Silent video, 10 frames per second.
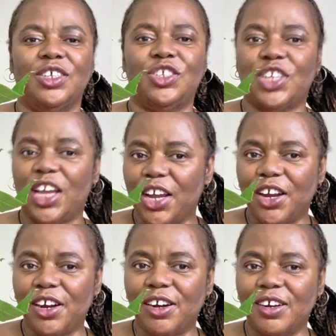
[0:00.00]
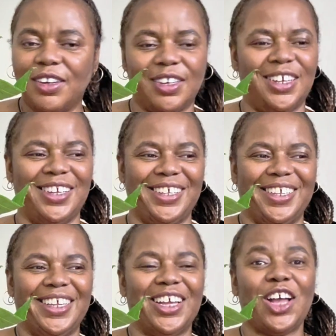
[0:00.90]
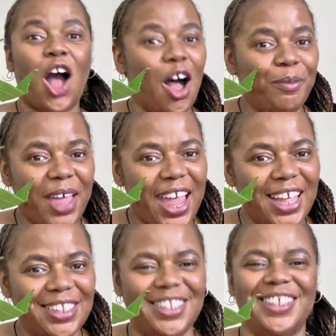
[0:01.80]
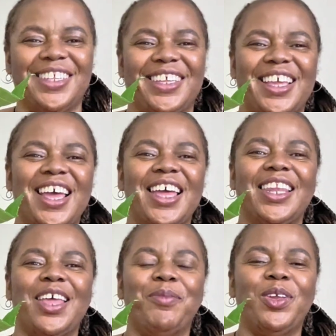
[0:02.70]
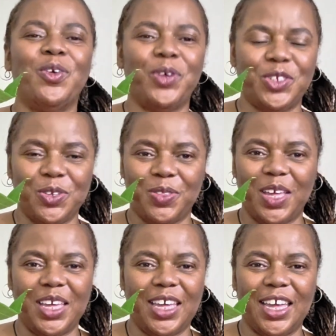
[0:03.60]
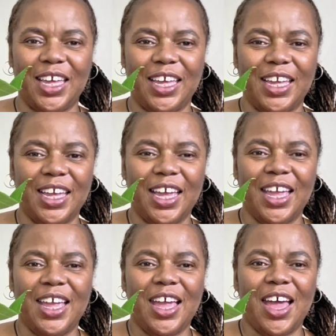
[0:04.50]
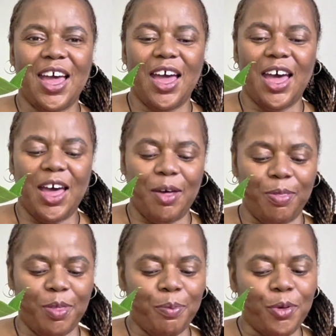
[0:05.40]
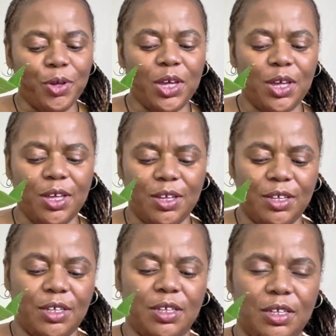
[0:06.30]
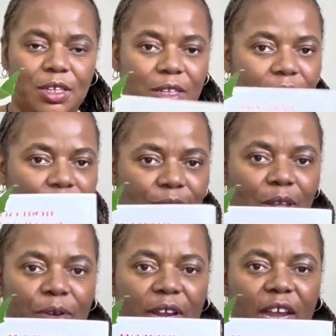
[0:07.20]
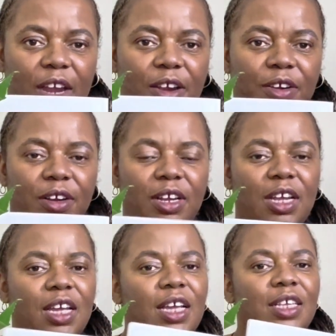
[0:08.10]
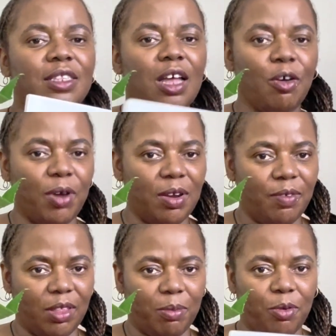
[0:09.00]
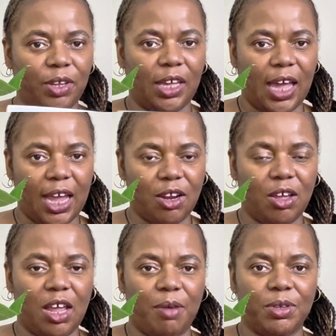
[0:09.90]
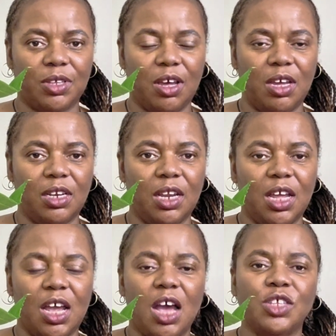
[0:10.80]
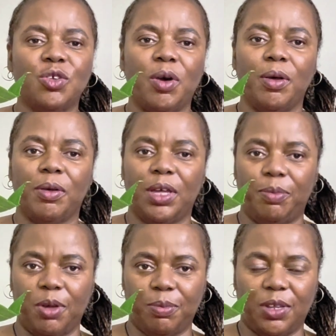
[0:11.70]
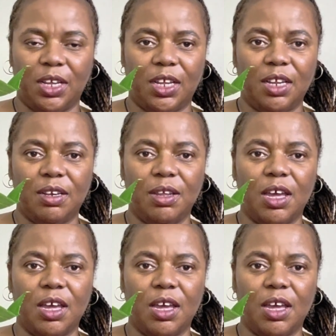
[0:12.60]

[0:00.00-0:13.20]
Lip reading: share, comment, let me know what you're thinking. The book, Flowercare, is not quite available yet on Amazon. So I'll keep you updated